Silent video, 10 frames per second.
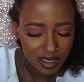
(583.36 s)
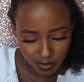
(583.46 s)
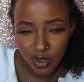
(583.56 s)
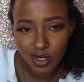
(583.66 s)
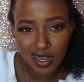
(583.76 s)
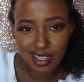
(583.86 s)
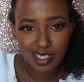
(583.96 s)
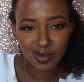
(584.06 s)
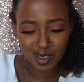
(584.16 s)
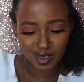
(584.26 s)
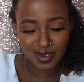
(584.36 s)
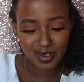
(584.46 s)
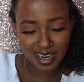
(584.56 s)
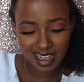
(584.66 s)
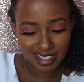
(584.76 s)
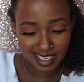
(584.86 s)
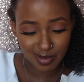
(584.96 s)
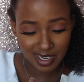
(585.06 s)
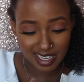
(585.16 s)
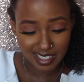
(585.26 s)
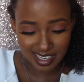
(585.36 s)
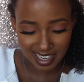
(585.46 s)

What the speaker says: Because why does it smell so good? I actually want to eat it.